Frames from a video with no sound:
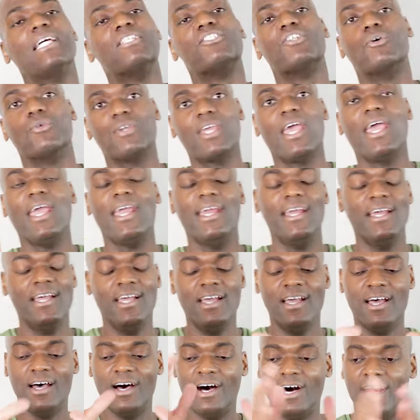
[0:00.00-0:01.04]
that's okay.
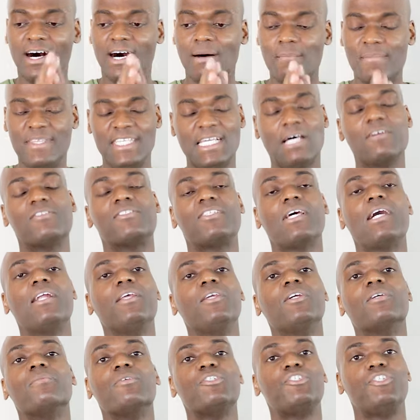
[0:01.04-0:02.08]
The outside
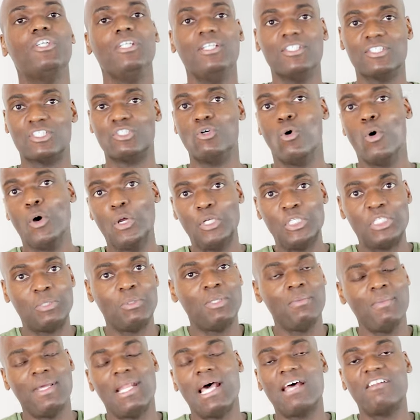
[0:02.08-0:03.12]
of your machine is going to
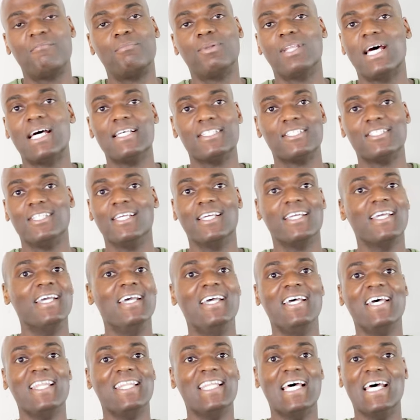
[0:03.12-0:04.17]
be made out of plastic.
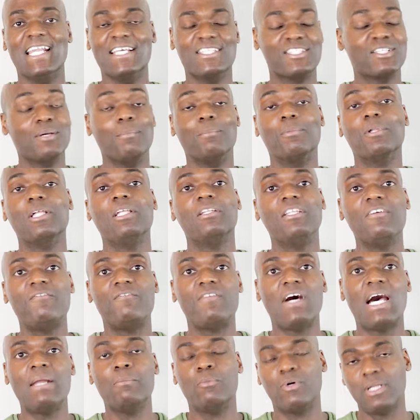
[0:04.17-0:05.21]
That is completely
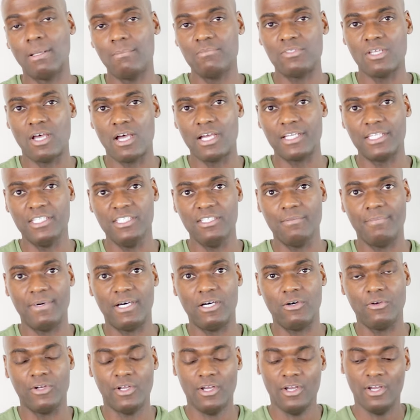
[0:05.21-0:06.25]
fine. What I'm talking
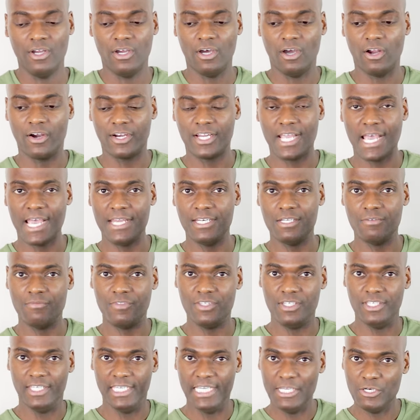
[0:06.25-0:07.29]
about are kind of
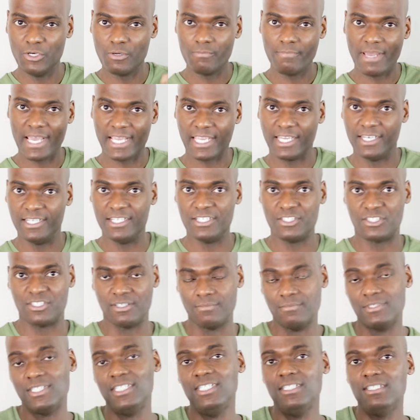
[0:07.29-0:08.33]
the inner
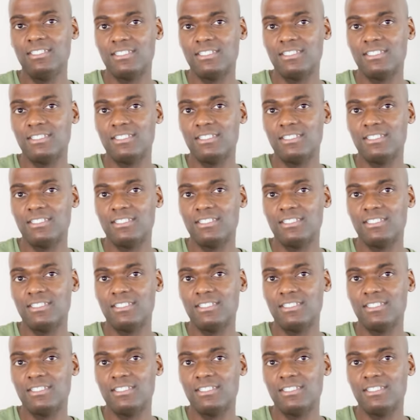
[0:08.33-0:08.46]
mechanisms, the